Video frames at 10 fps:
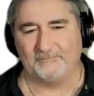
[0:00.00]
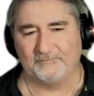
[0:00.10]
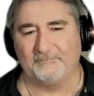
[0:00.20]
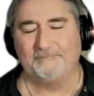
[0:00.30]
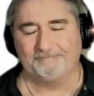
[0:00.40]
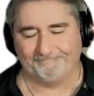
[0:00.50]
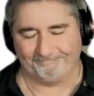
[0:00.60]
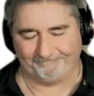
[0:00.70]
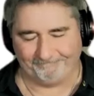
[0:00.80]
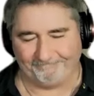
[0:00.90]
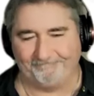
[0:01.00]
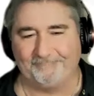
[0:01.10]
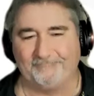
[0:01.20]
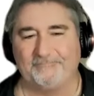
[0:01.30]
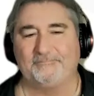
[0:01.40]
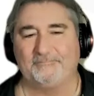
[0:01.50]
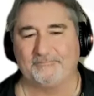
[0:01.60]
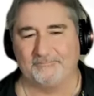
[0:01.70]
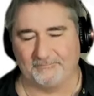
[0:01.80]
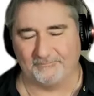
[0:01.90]

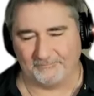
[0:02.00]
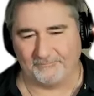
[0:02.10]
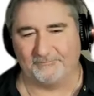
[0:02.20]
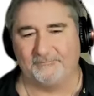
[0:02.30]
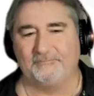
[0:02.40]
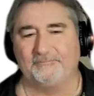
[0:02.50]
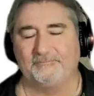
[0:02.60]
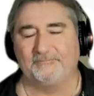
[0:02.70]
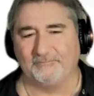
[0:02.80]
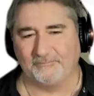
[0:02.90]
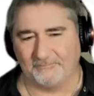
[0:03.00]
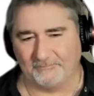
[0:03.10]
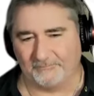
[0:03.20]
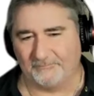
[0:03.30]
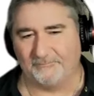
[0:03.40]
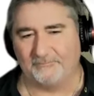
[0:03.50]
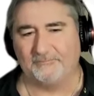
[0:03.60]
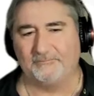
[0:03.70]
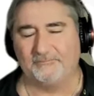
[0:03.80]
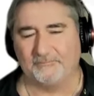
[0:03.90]

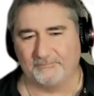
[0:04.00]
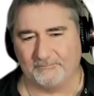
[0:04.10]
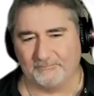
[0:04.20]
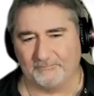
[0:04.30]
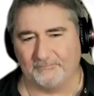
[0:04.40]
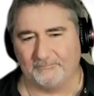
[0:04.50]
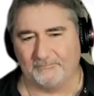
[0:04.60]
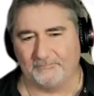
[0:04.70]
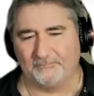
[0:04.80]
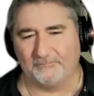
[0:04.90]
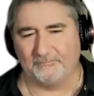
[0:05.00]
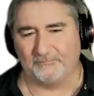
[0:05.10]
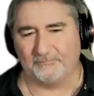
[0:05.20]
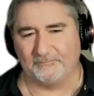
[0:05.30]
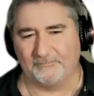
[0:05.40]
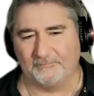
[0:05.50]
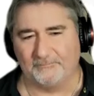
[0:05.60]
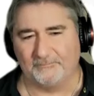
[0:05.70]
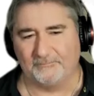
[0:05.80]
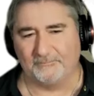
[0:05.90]

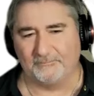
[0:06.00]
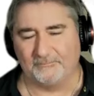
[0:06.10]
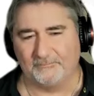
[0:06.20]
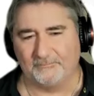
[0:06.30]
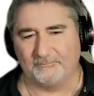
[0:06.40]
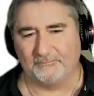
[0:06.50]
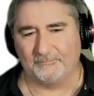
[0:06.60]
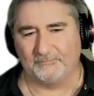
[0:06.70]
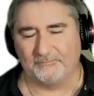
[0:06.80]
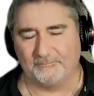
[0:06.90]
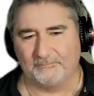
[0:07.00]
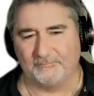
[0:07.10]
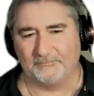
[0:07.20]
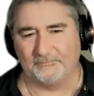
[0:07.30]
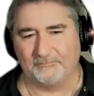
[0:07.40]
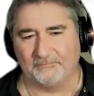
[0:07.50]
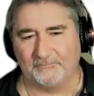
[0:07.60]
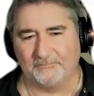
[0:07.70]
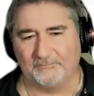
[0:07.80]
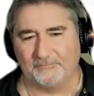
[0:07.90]
[no speech]